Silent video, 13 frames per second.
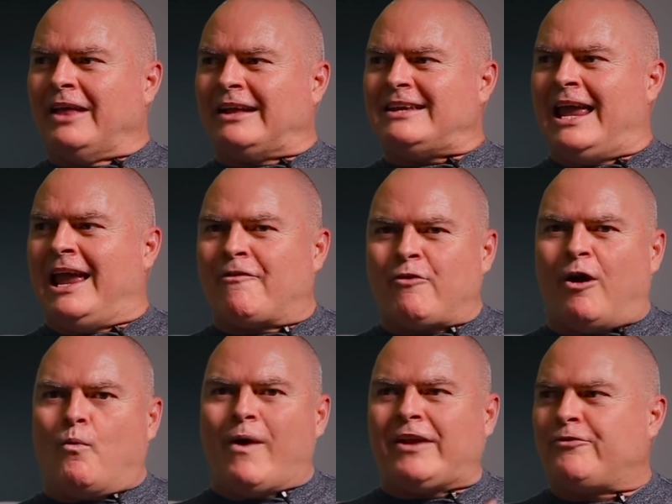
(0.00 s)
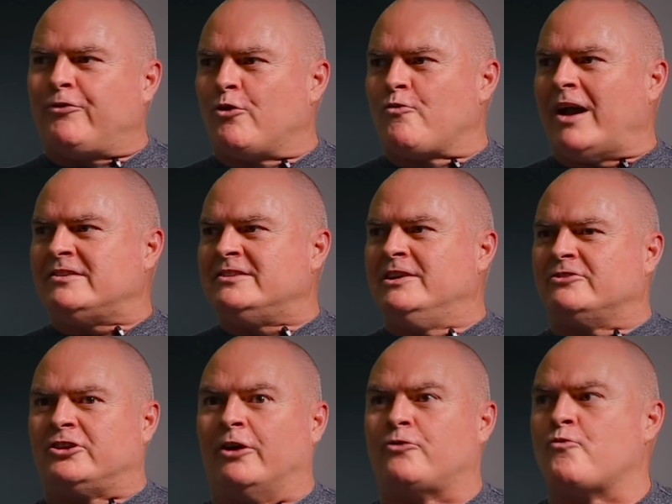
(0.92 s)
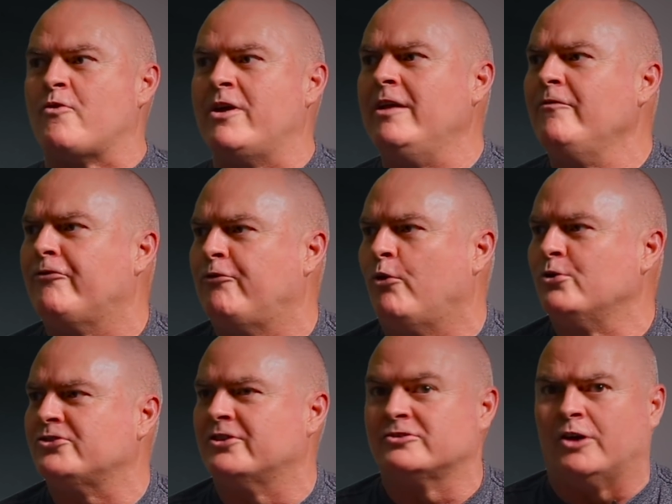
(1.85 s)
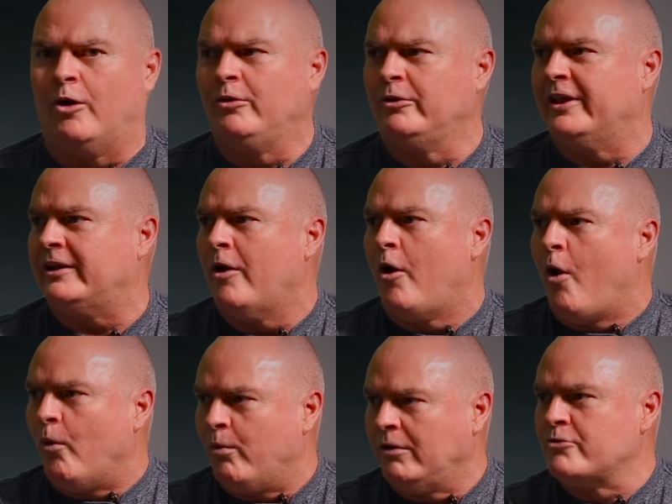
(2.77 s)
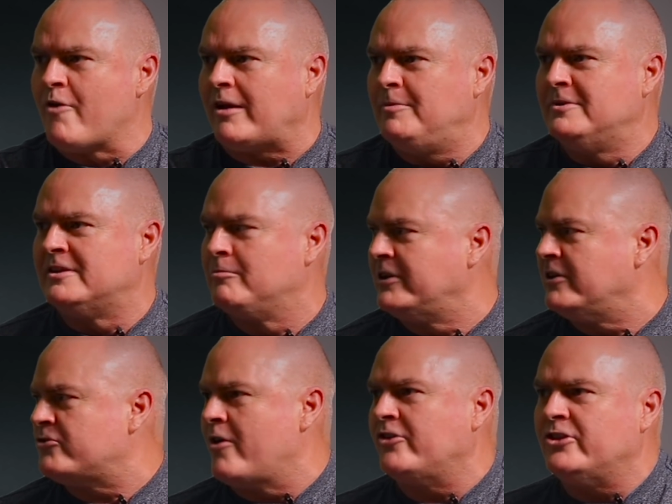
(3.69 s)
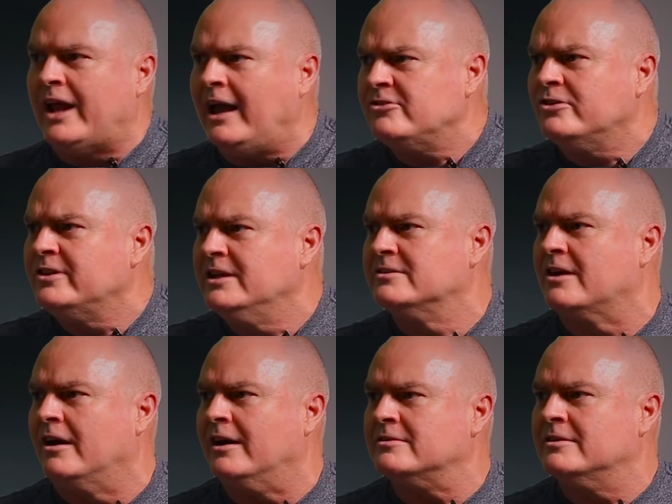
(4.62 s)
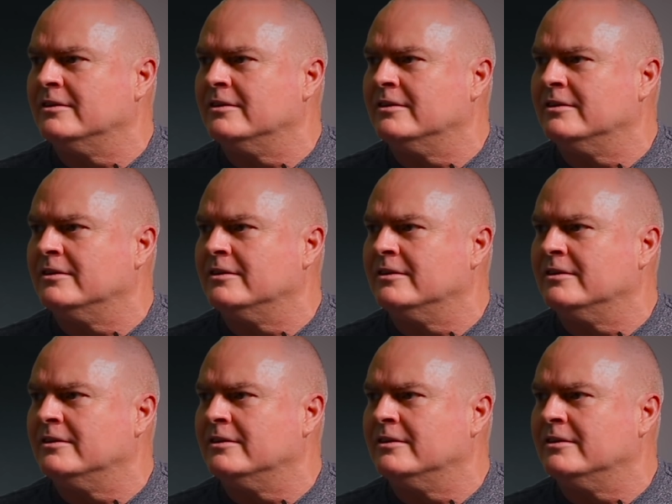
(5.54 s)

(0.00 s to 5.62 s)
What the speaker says: That everyone went for Rassie, so it reinforced this hold that World Rugby's administration has on these guys.